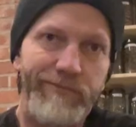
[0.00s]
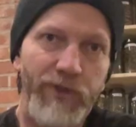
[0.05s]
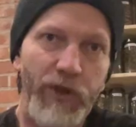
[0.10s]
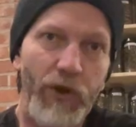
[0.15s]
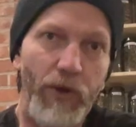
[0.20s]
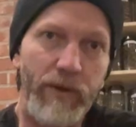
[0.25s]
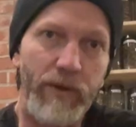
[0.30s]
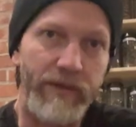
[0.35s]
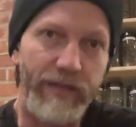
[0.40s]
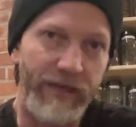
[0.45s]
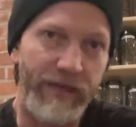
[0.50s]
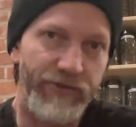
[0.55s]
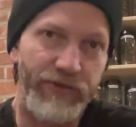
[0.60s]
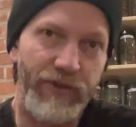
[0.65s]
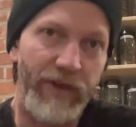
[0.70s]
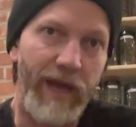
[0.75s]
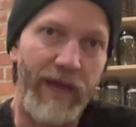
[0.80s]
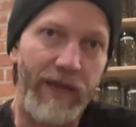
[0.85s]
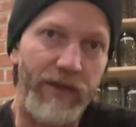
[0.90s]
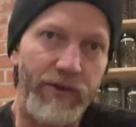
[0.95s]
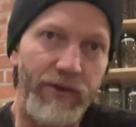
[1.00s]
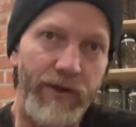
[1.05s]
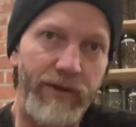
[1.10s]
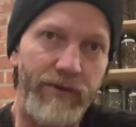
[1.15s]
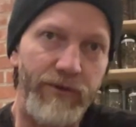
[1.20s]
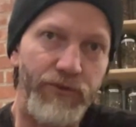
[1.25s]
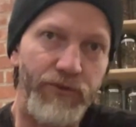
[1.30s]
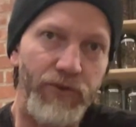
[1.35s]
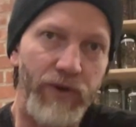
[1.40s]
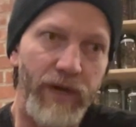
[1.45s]
knowing that it's not going
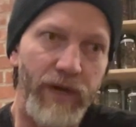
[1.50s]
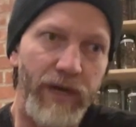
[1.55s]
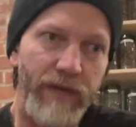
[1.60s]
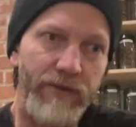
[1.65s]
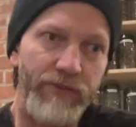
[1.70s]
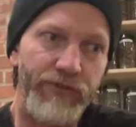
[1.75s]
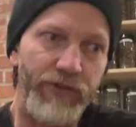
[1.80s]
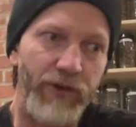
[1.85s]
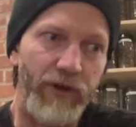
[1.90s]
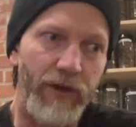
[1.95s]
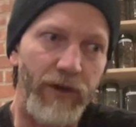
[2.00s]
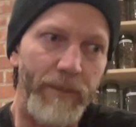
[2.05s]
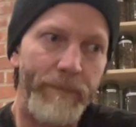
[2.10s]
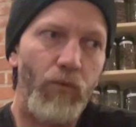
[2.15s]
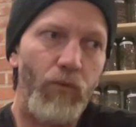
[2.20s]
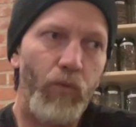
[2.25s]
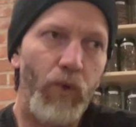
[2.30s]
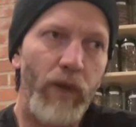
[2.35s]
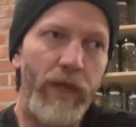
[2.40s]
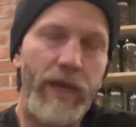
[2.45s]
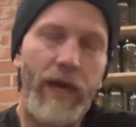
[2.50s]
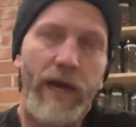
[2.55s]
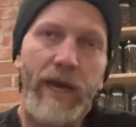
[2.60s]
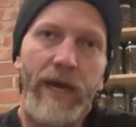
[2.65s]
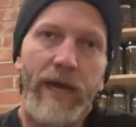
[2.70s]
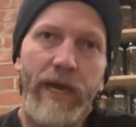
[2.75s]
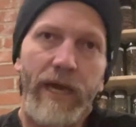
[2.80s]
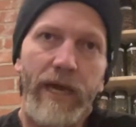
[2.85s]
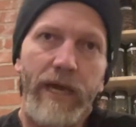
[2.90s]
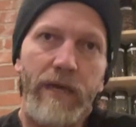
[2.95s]
to dry. So when
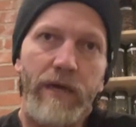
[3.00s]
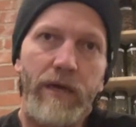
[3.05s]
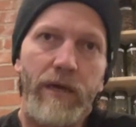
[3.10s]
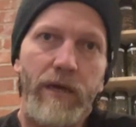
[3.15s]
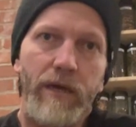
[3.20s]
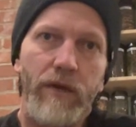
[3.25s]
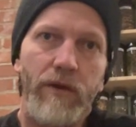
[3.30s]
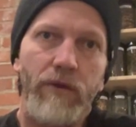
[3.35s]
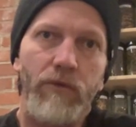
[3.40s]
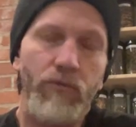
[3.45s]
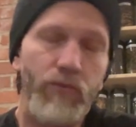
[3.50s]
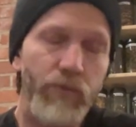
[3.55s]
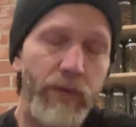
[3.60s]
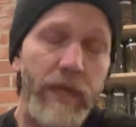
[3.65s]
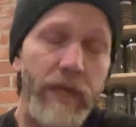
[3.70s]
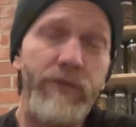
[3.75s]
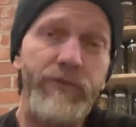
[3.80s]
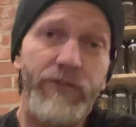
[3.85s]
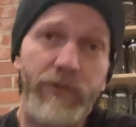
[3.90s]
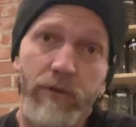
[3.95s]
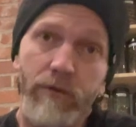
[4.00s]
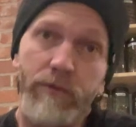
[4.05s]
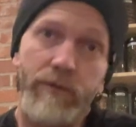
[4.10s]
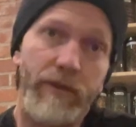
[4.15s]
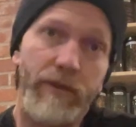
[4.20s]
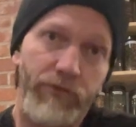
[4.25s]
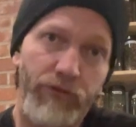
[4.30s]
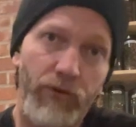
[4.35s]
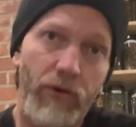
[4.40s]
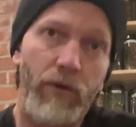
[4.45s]
I redo
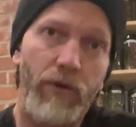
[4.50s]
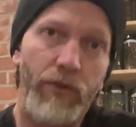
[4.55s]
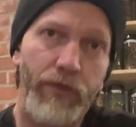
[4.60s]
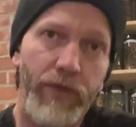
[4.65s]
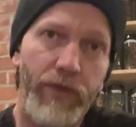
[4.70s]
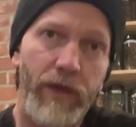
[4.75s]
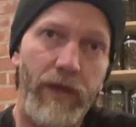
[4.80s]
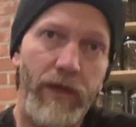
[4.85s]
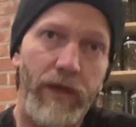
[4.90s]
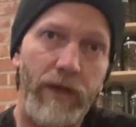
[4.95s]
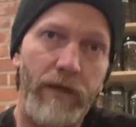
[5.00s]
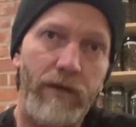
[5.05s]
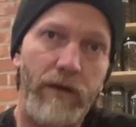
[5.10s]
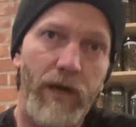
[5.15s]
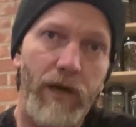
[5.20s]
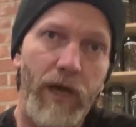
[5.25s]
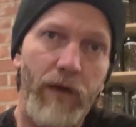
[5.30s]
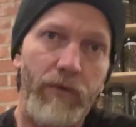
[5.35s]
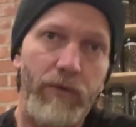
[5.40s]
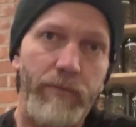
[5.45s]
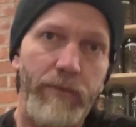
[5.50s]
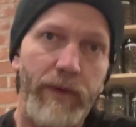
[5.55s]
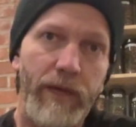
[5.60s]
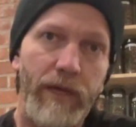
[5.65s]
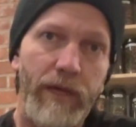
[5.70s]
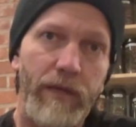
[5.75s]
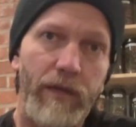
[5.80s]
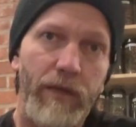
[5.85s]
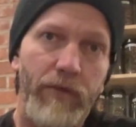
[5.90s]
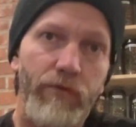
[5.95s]
this whole thing, I will
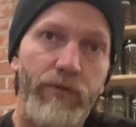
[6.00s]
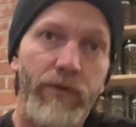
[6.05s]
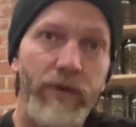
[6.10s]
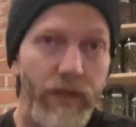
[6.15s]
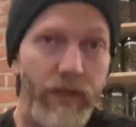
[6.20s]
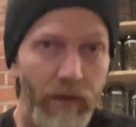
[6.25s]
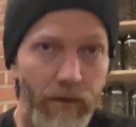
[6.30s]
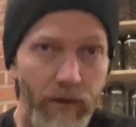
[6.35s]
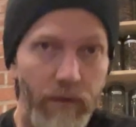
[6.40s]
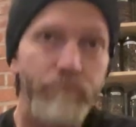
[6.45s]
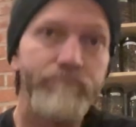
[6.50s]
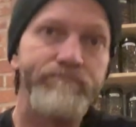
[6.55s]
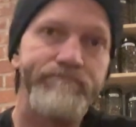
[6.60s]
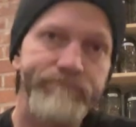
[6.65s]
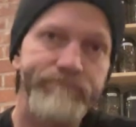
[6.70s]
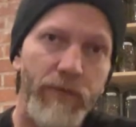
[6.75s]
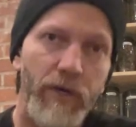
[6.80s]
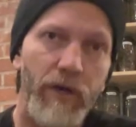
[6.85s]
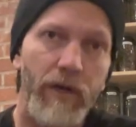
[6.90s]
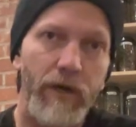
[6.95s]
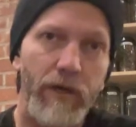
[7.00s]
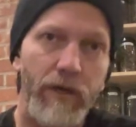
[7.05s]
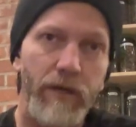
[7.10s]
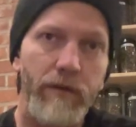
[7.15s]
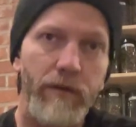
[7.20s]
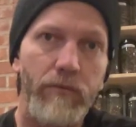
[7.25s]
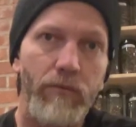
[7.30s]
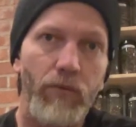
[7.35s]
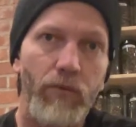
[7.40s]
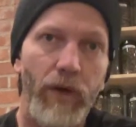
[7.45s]
make another video on
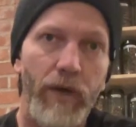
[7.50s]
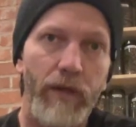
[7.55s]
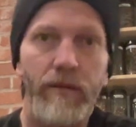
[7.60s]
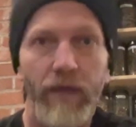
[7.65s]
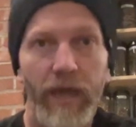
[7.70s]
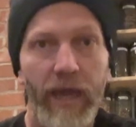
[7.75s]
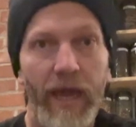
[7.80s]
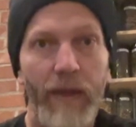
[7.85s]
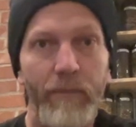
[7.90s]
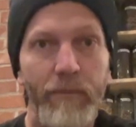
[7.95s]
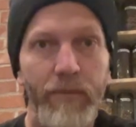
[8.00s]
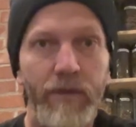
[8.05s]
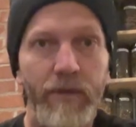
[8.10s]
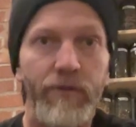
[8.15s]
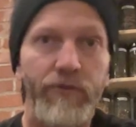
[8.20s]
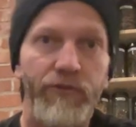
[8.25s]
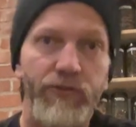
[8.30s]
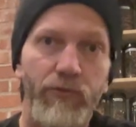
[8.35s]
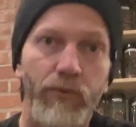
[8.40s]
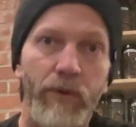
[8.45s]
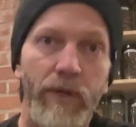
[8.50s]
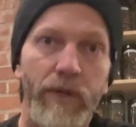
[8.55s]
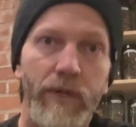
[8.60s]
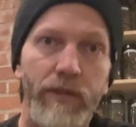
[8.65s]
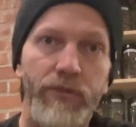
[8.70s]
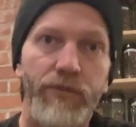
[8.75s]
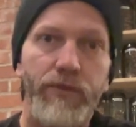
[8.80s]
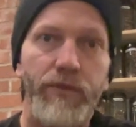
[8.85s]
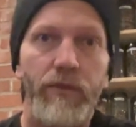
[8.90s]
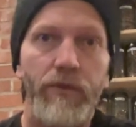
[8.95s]
what happens with
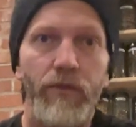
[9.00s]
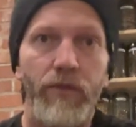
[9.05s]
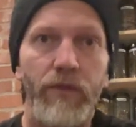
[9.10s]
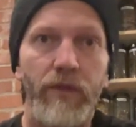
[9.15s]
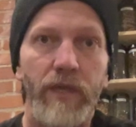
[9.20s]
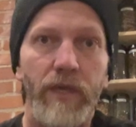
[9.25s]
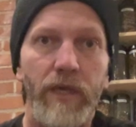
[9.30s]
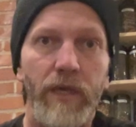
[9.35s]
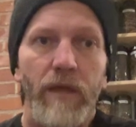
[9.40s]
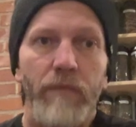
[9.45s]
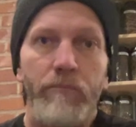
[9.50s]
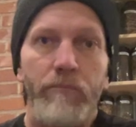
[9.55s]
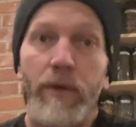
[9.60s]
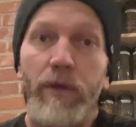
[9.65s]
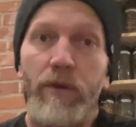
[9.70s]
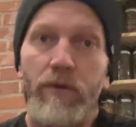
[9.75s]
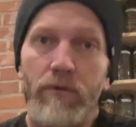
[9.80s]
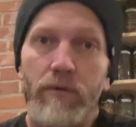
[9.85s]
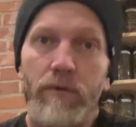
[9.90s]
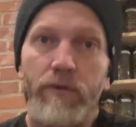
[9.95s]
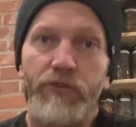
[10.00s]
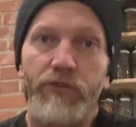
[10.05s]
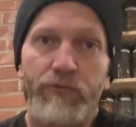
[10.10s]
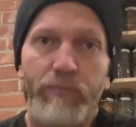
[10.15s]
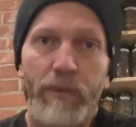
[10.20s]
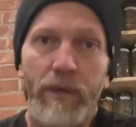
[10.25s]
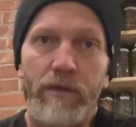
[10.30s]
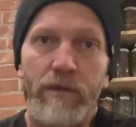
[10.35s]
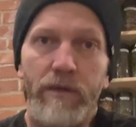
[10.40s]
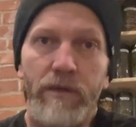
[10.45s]
the mineral
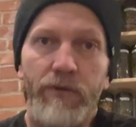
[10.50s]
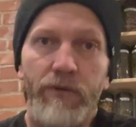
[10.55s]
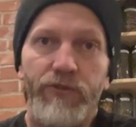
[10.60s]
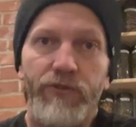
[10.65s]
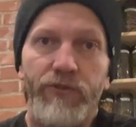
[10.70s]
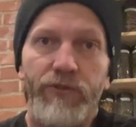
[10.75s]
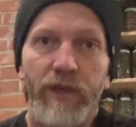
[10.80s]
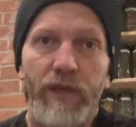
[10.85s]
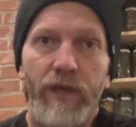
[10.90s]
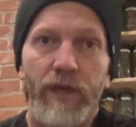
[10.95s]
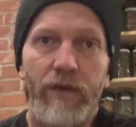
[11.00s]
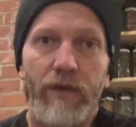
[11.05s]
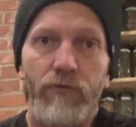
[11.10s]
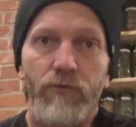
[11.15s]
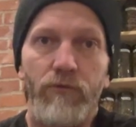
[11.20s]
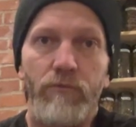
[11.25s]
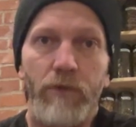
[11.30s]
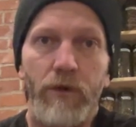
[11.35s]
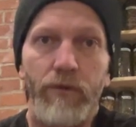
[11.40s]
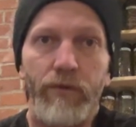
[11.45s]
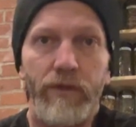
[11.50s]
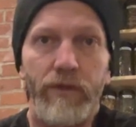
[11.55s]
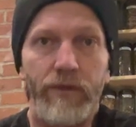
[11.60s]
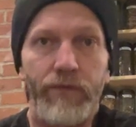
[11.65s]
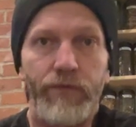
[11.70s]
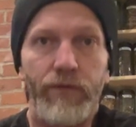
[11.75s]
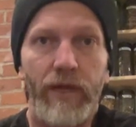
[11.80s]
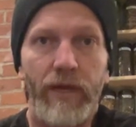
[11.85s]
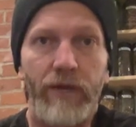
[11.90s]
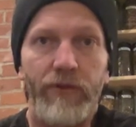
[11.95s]
spirits and removing the
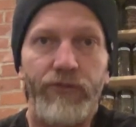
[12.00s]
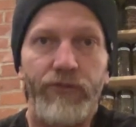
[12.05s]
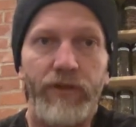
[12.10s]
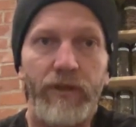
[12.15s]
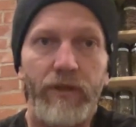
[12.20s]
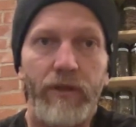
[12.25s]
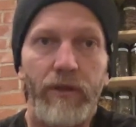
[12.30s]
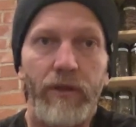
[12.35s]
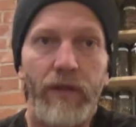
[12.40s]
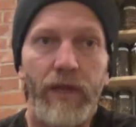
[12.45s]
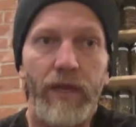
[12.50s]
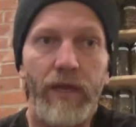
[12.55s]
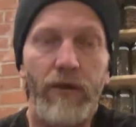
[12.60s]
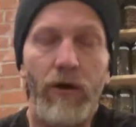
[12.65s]
flex seal and